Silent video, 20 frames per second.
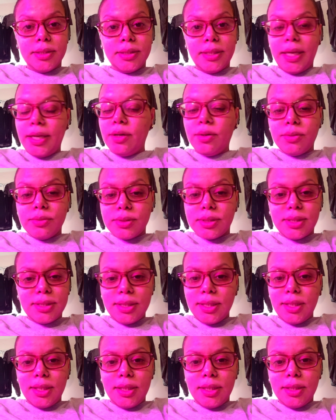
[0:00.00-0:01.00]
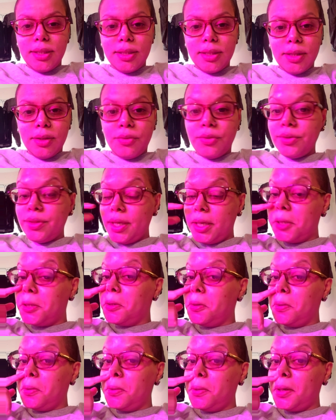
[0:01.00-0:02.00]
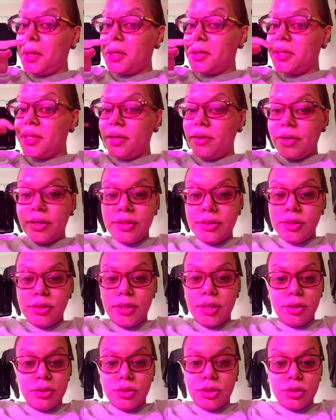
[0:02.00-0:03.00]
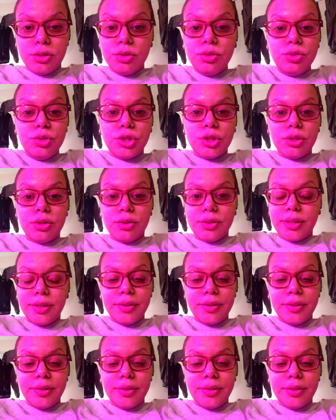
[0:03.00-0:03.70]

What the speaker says: they don't see, or they do, and they're delusional,